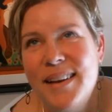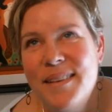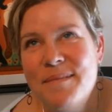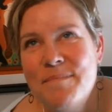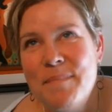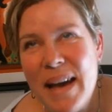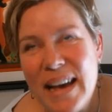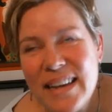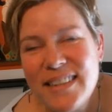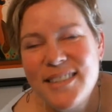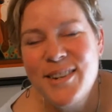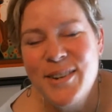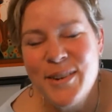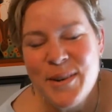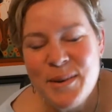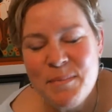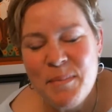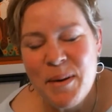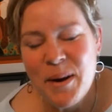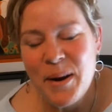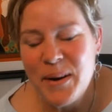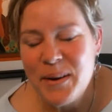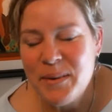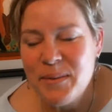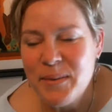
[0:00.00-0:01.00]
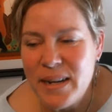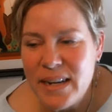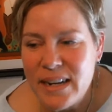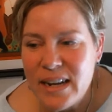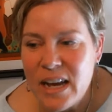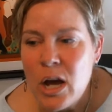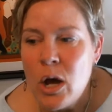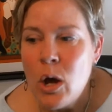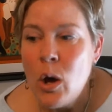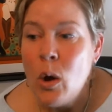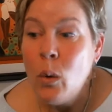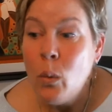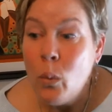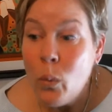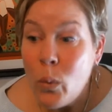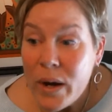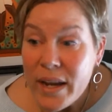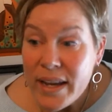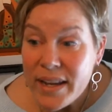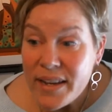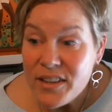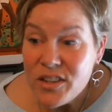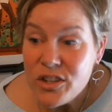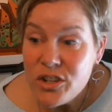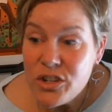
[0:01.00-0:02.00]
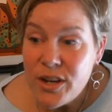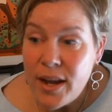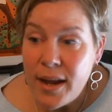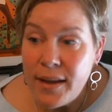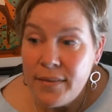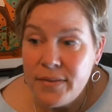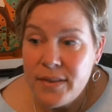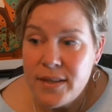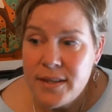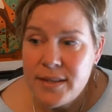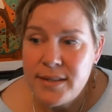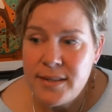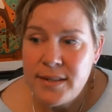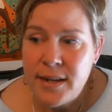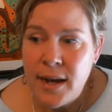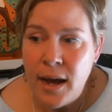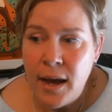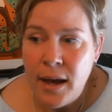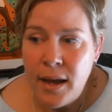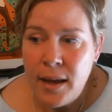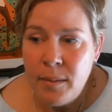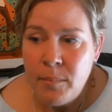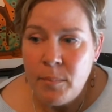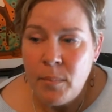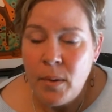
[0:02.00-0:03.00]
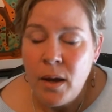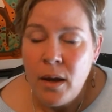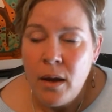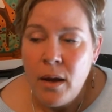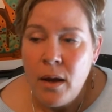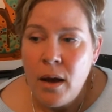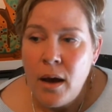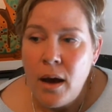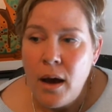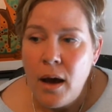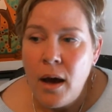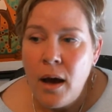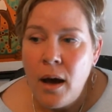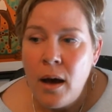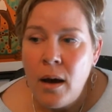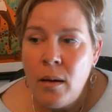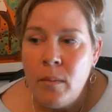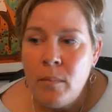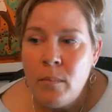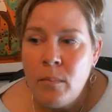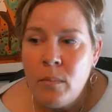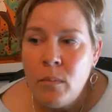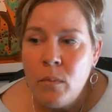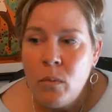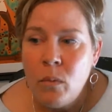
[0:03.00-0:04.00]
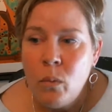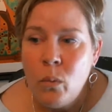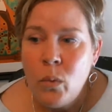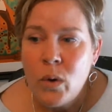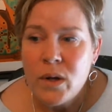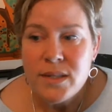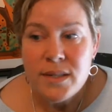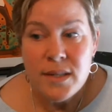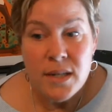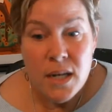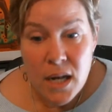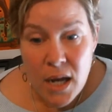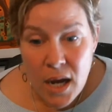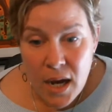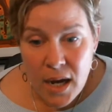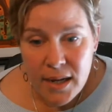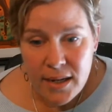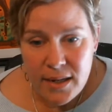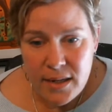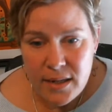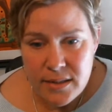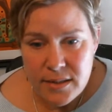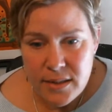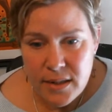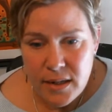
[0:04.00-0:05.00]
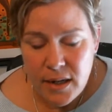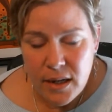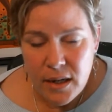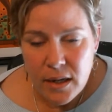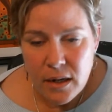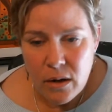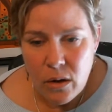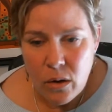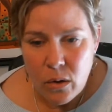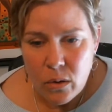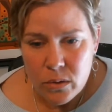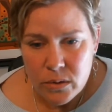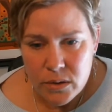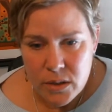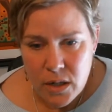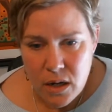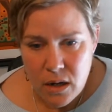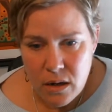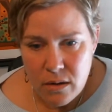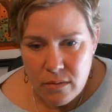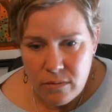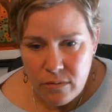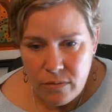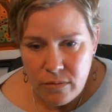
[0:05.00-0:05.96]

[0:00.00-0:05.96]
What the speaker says: Master and Margarita, which at this time was not easy to get a hold of,